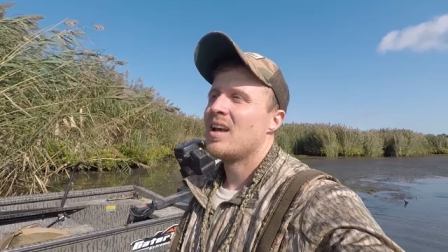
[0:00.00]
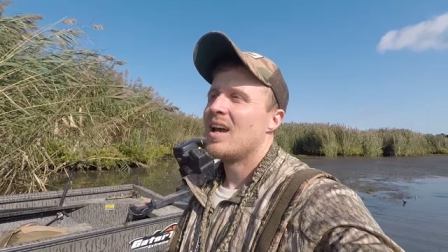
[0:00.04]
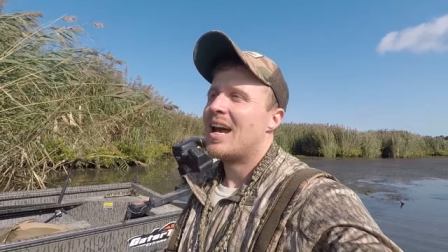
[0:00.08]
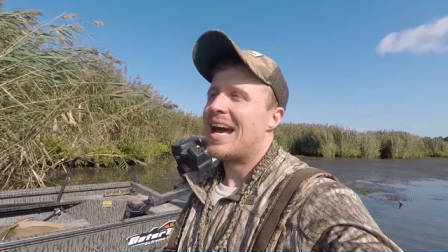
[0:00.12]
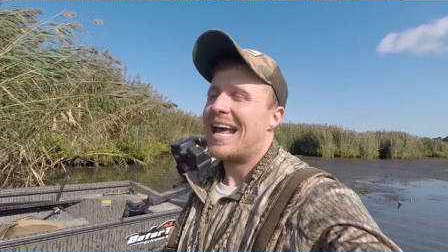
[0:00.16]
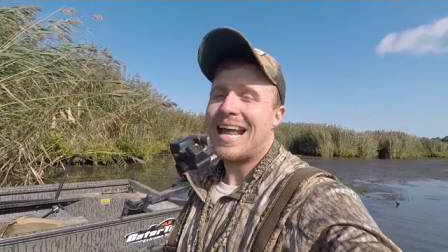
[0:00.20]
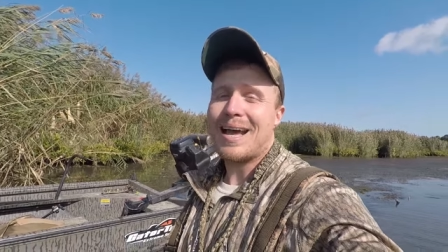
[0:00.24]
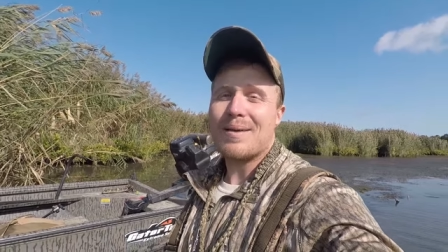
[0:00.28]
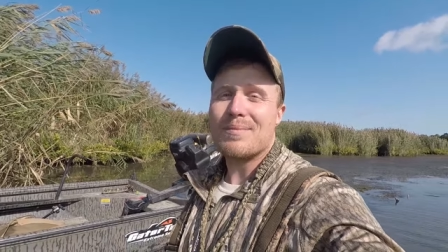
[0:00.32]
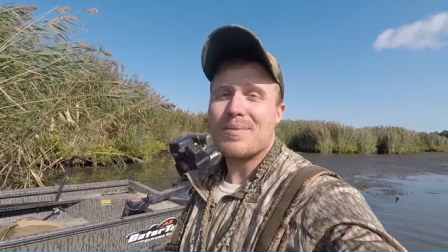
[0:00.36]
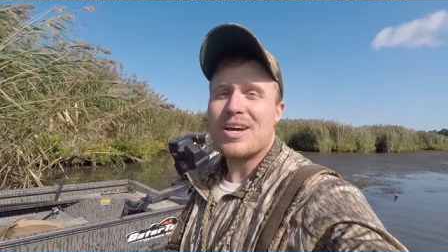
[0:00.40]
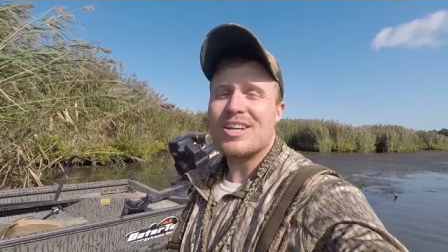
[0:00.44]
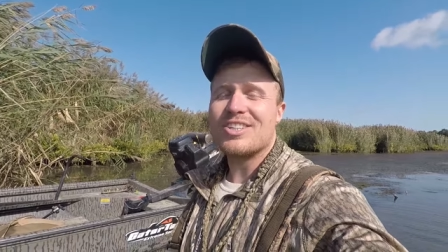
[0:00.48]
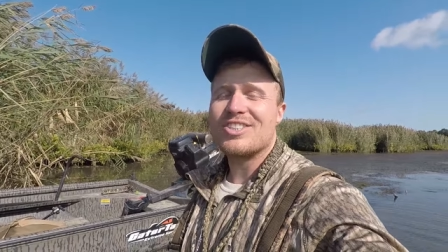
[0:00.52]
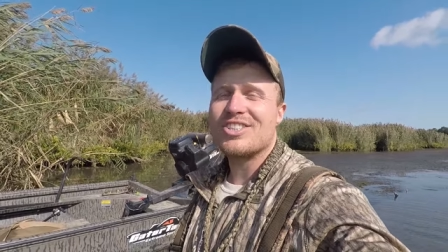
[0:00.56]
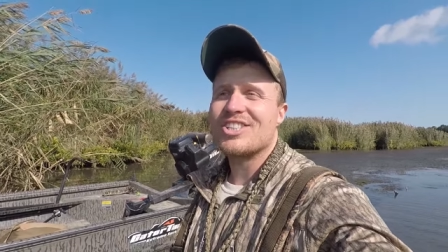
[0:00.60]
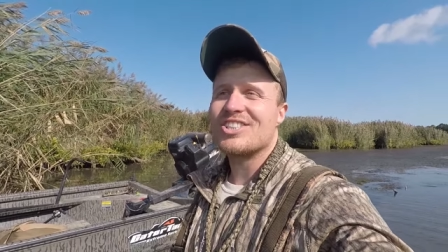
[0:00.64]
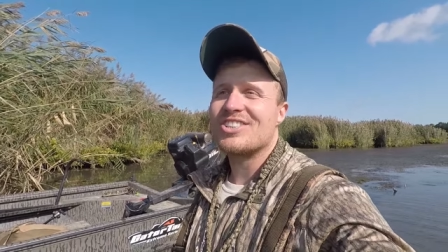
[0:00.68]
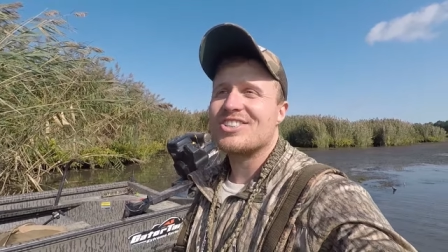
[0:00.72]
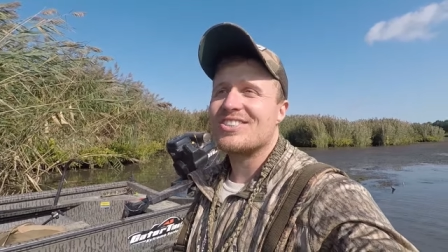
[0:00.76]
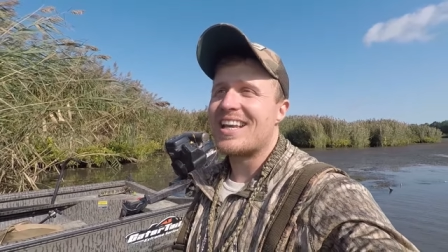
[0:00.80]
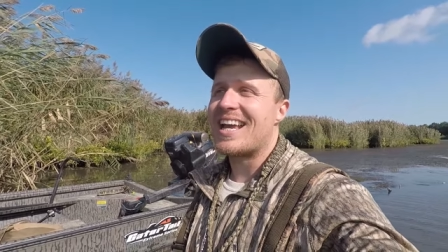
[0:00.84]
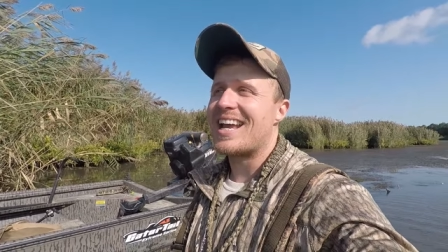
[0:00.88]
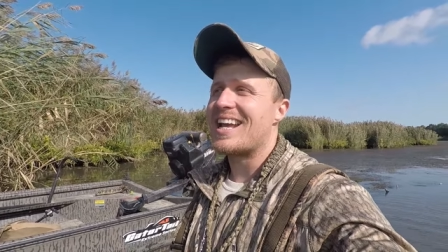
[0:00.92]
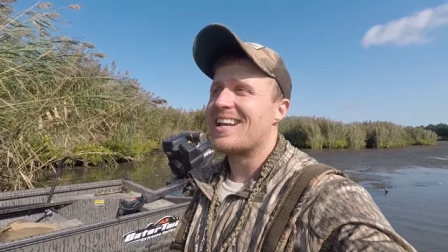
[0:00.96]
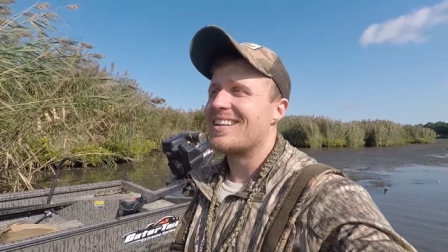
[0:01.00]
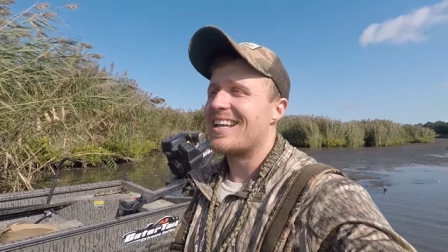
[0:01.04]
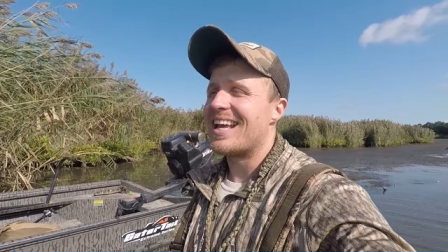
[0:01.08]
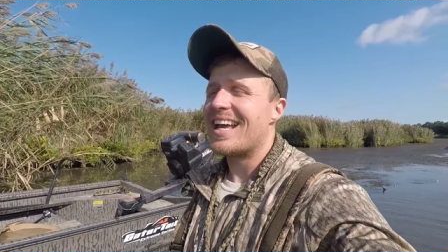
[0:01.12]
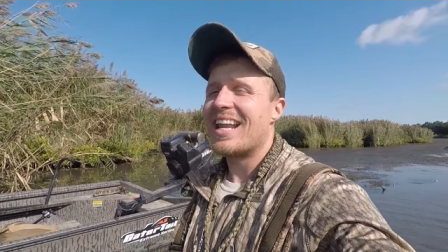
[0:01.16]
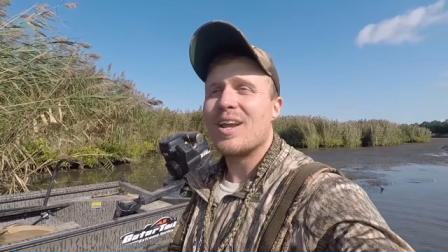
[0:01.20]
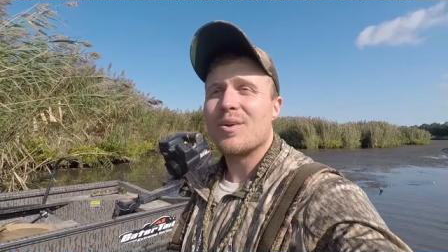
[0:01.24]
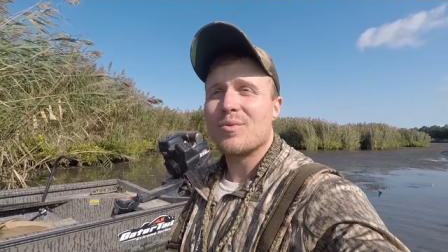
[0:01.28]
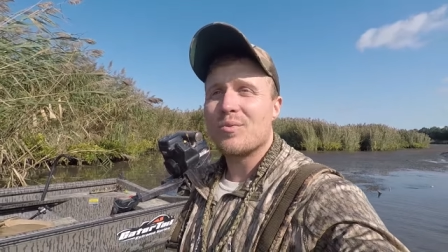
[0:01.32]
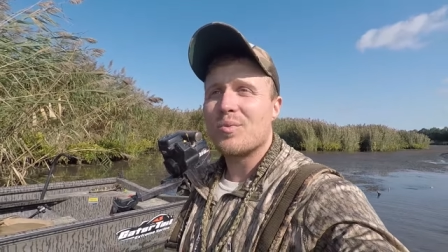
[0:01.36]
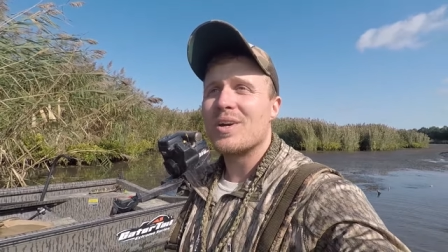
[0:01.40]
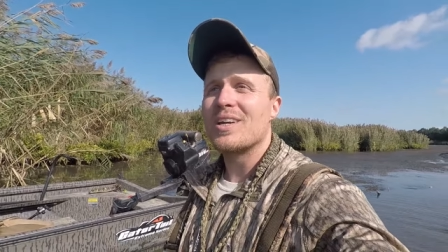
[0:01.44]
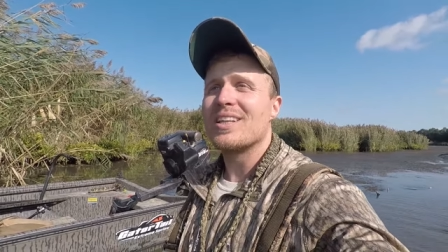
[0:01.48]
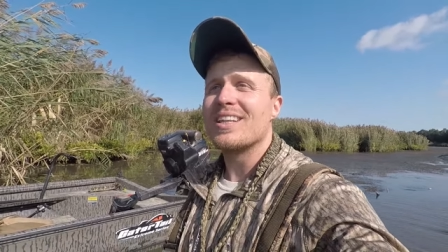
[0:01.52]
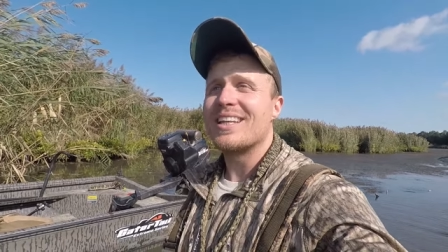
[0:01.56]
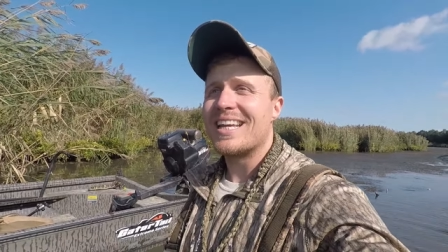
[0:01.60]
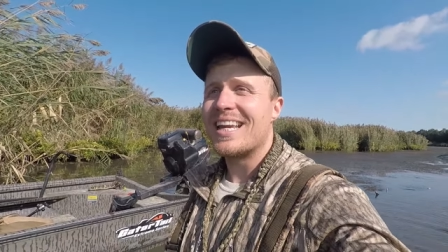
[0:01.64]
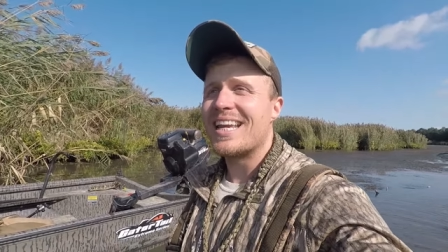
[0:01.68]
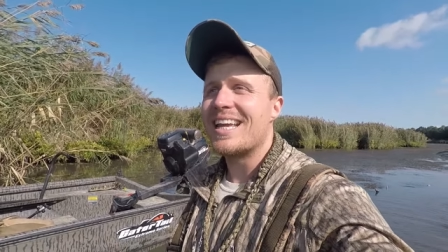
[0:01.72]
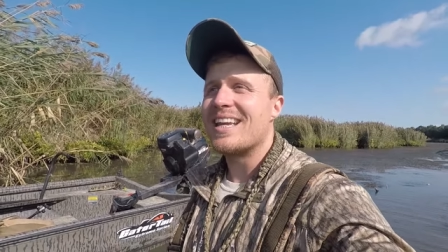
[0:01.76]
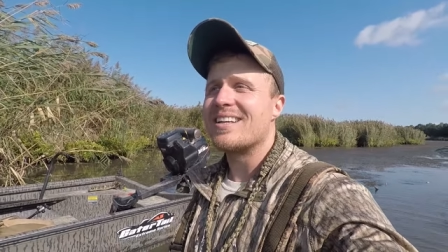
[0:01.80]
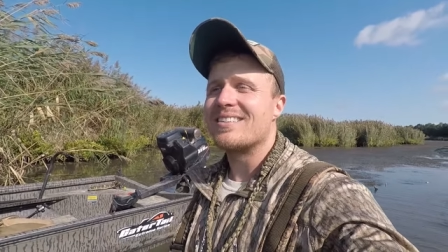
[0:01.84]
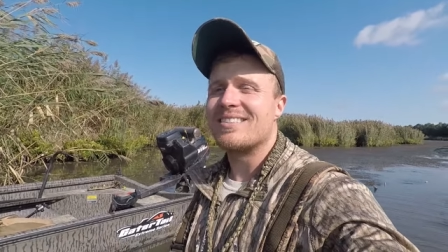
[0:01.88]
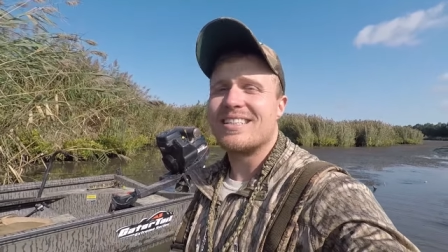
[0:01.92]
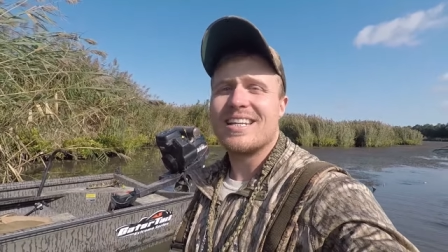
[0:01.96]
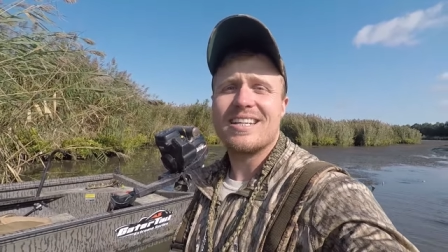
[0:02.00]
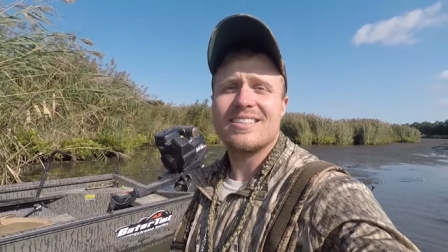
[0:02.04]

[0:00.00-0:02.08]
And I'm not just saying that, it really is.